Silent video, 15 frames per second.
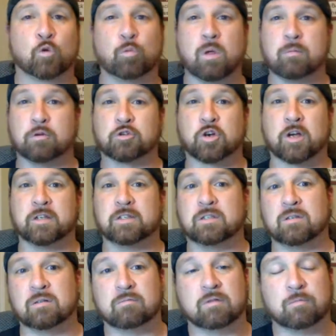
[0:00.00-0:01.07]
or maybe you're trying
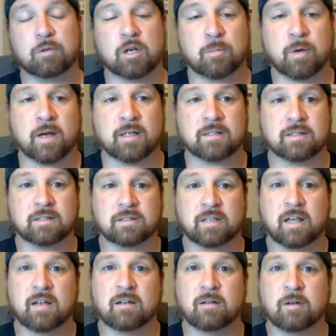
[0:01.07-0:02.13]
to minimize the
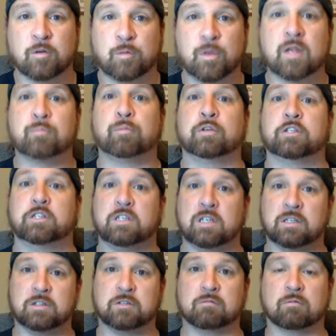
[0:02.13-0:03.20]
sun a little bit, but you
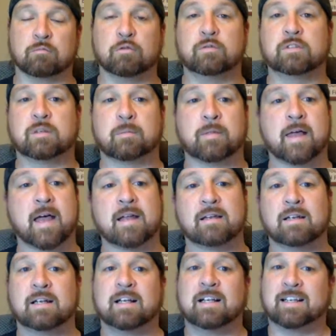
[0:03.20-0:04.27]
need to remove some of
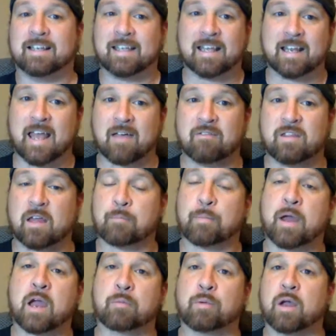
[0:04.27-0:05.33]
that. Again, having
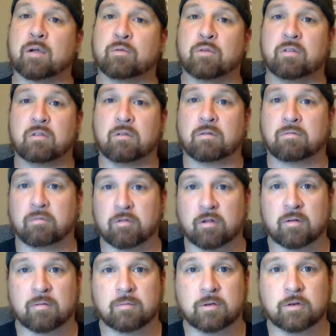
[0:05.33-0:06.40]
that backpack with you to
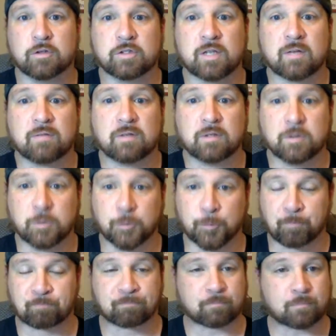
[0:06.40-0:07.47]
throw your stuff
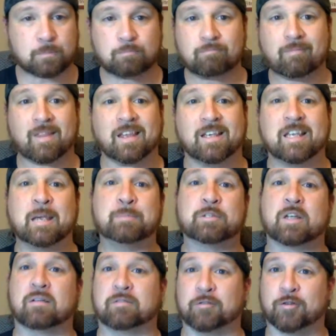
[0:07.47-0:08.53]
into
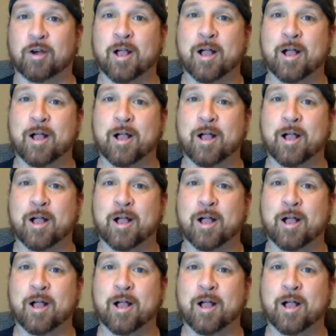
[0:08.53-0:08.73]
keeps it off the